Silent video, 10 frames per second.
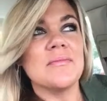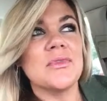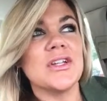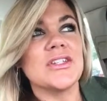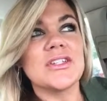
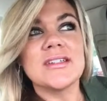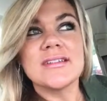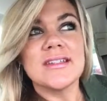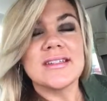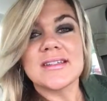which
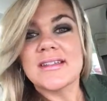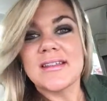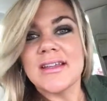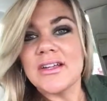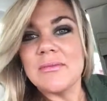just
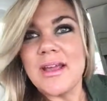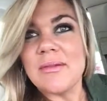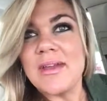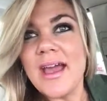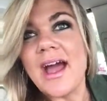couldn't make
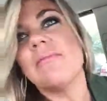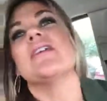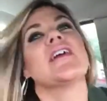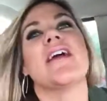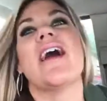me
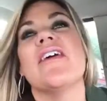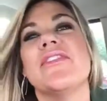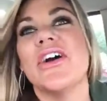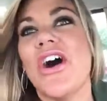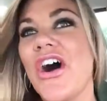happier. I feel